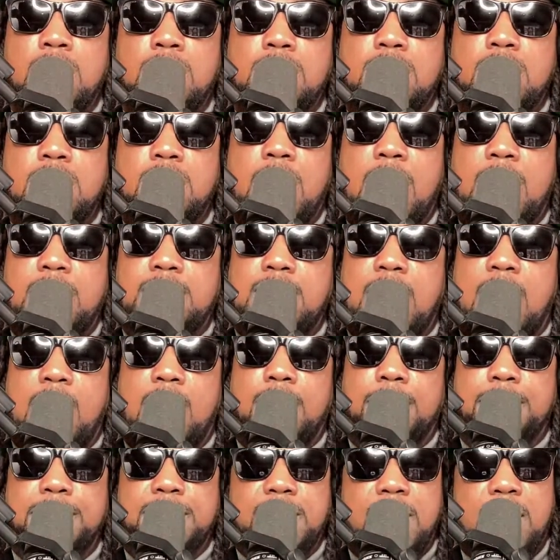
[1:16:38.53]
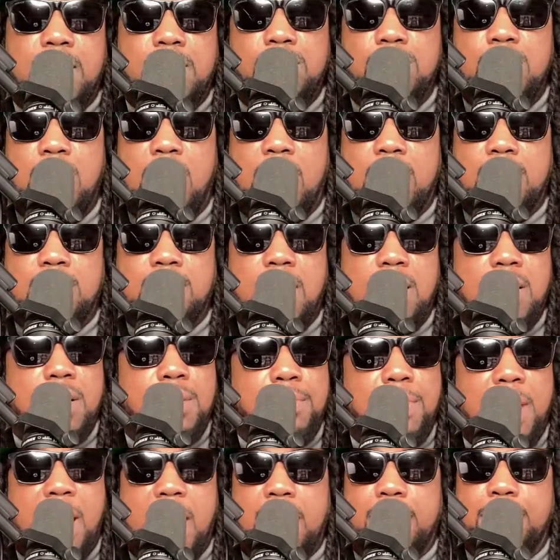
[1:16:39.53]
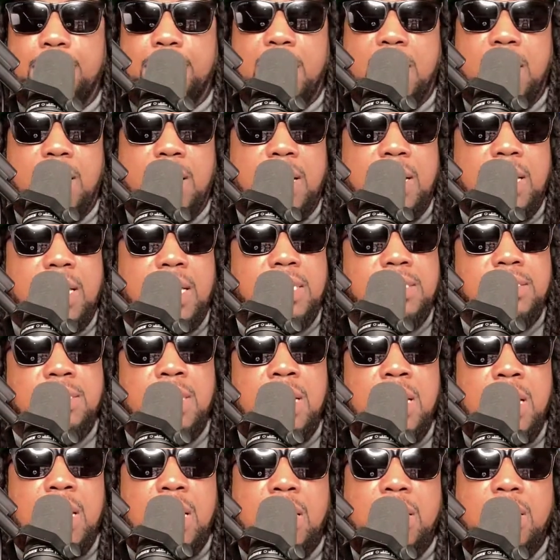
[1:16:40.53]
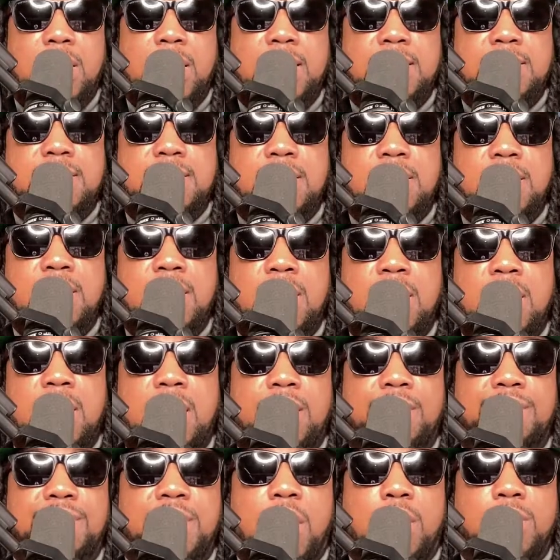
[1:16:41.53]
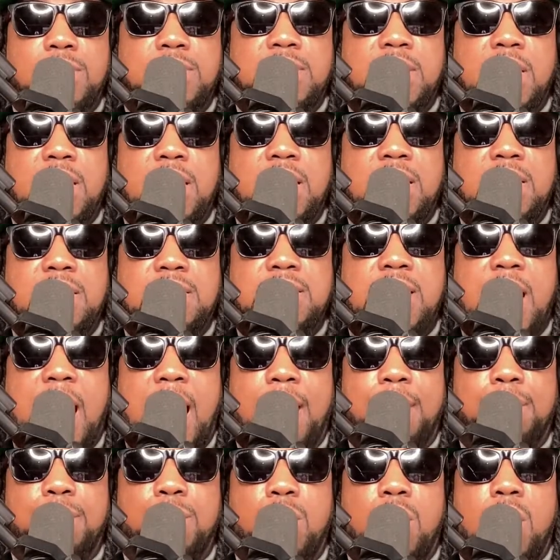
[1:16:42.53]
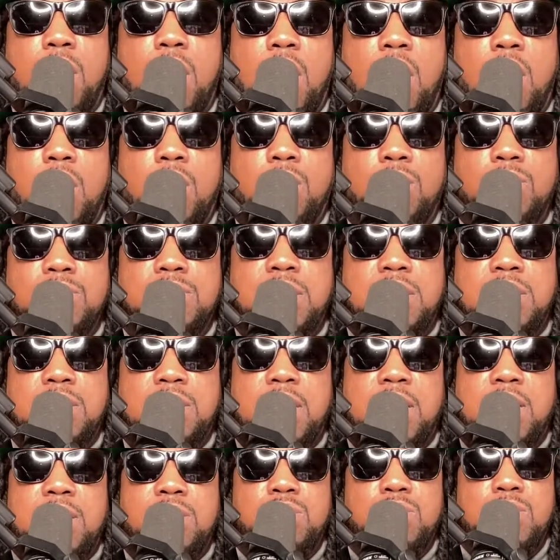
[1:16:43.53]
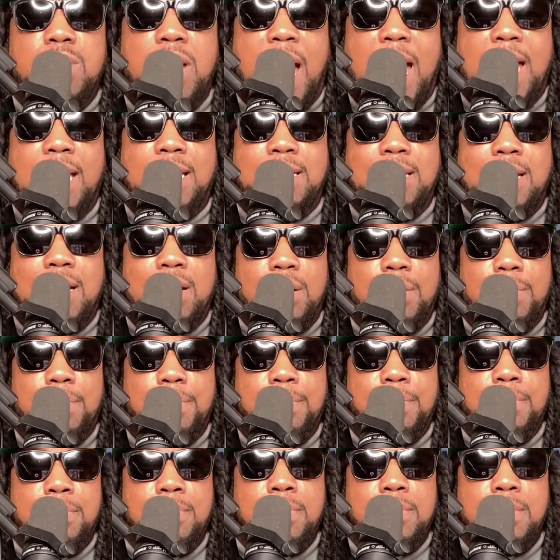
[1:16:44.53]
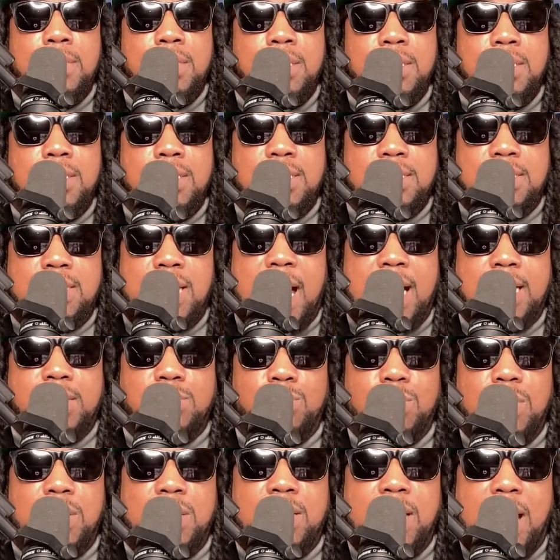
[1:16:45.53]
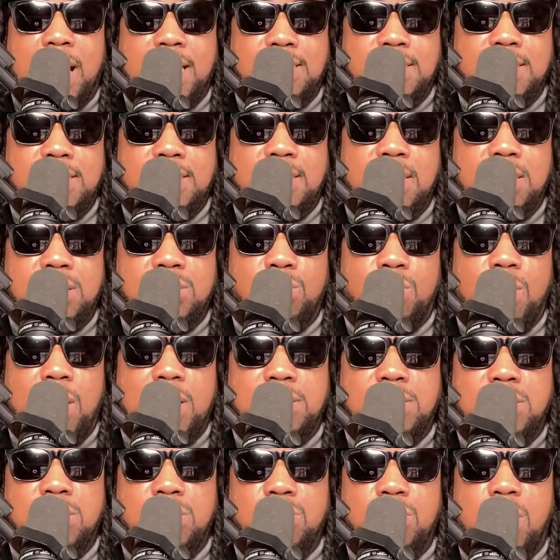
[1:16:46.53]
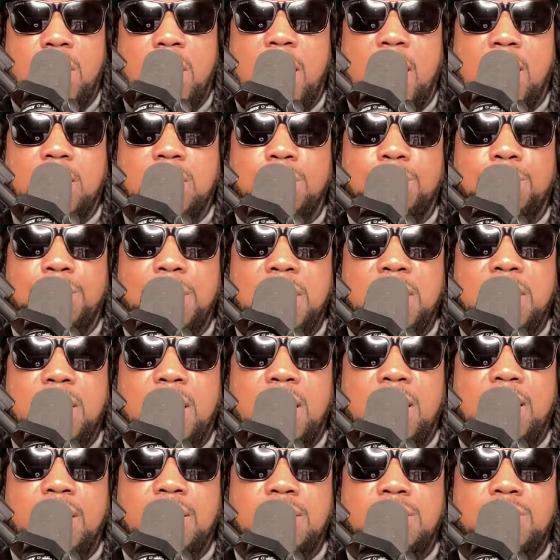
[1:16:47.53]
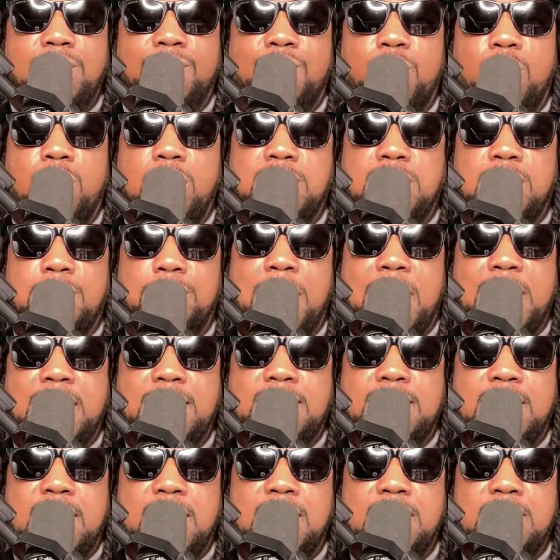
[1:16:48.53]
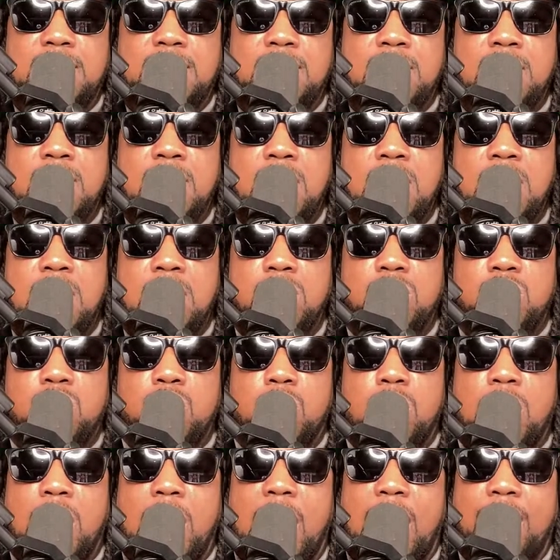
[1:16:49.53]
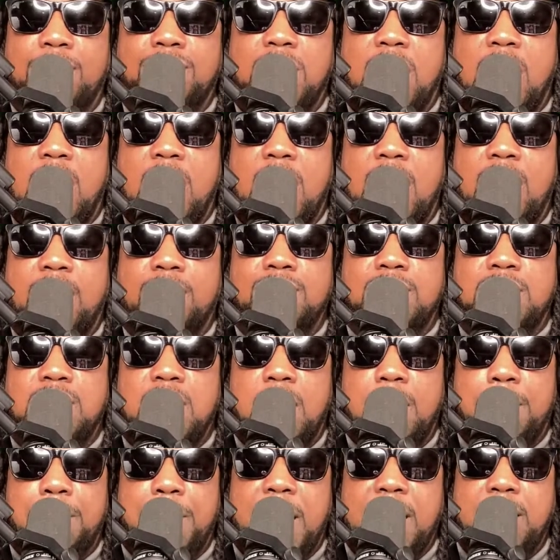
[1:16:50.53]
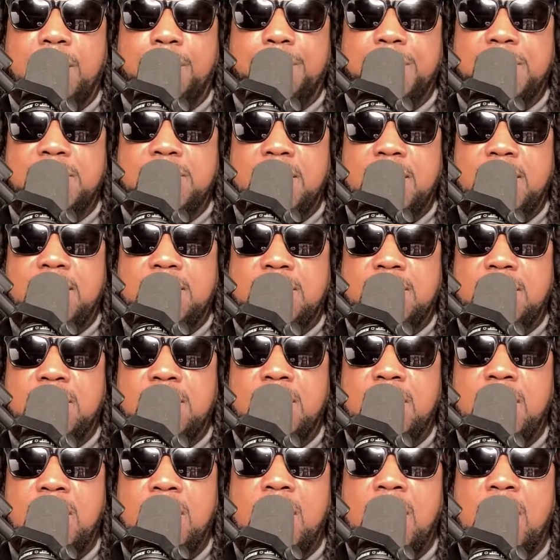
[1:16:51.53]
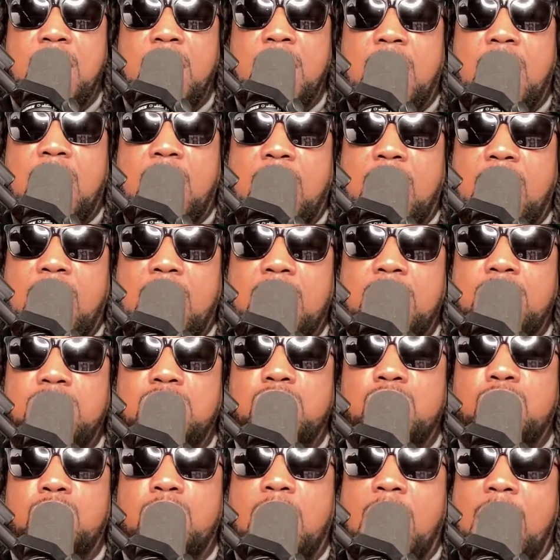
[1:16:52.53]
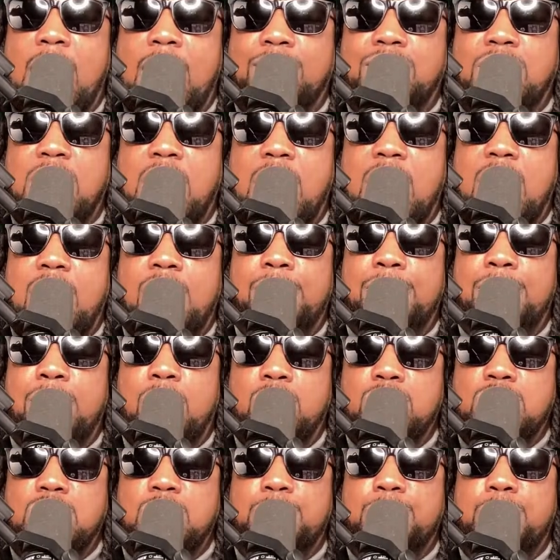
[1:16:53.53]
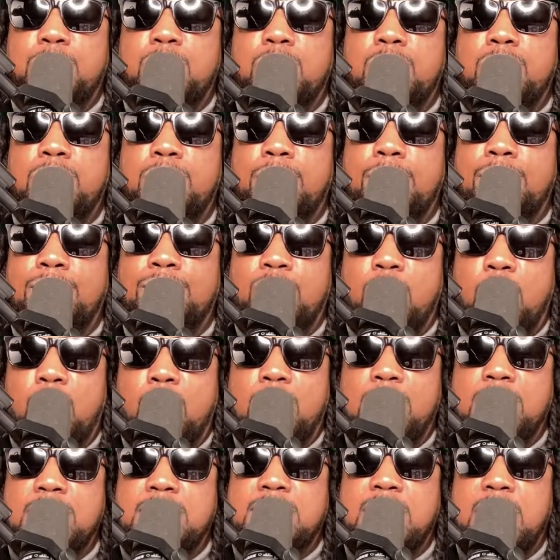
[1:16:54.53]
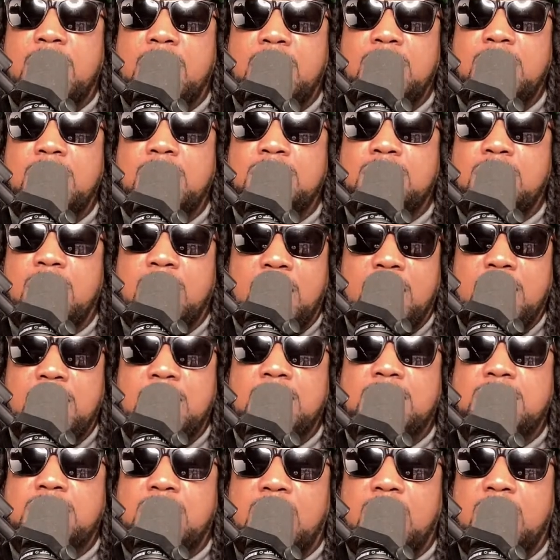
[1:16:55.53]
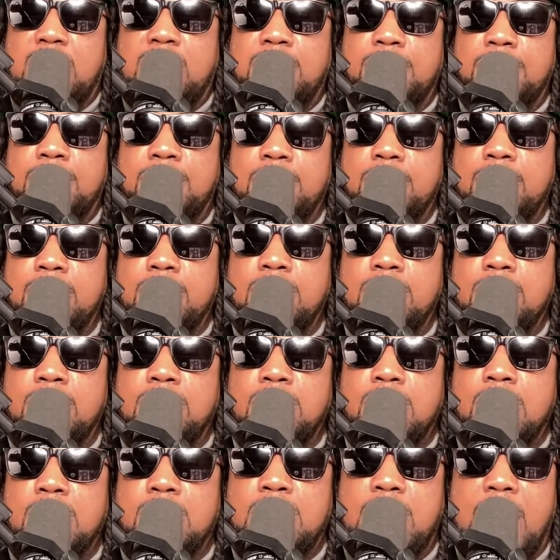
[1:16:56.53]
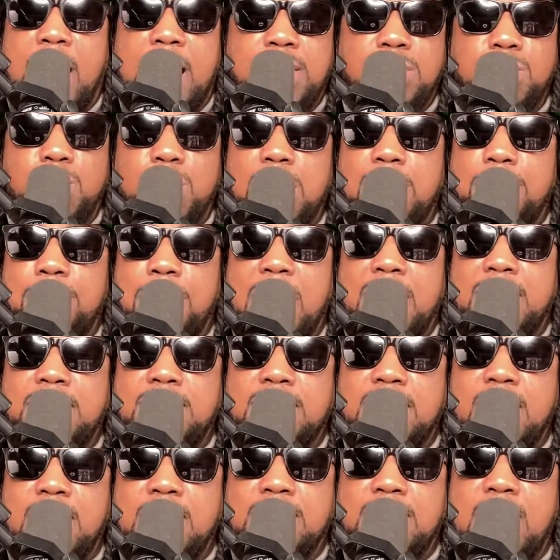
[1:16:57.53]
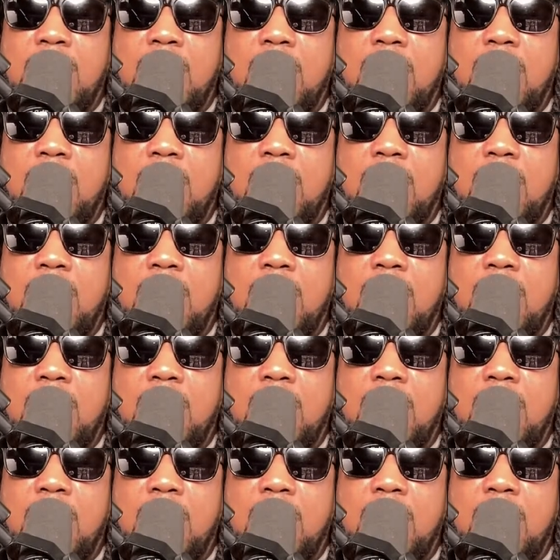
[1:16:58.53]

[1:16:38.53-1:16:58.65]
See, that's all I'm saying. You got to think about it, man. It's listen, if your team's got more holes and then you got dealt, because that's when that's the situation you'll have to be in for it to make sense. You'll have to have depth at the position, and Ooh. you will have to have multiple voids in your in your team. That's when it makes sense.